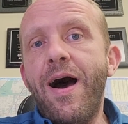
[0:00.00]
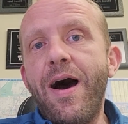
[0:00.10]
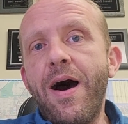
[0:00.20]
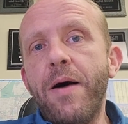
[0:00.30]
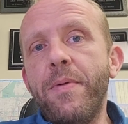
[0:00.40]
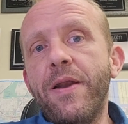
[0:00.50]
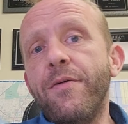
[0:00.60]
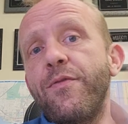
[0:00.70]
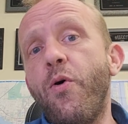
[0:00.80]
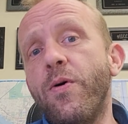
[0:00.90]
Uh, but
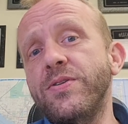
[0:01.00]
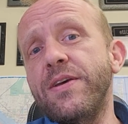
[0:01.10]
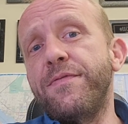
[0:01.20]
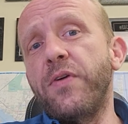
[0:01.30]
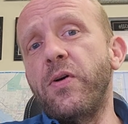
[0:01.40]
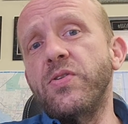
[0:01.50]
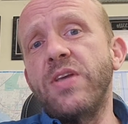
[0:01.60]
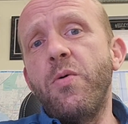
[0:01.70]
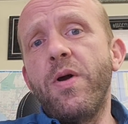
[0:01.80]
of course, at first,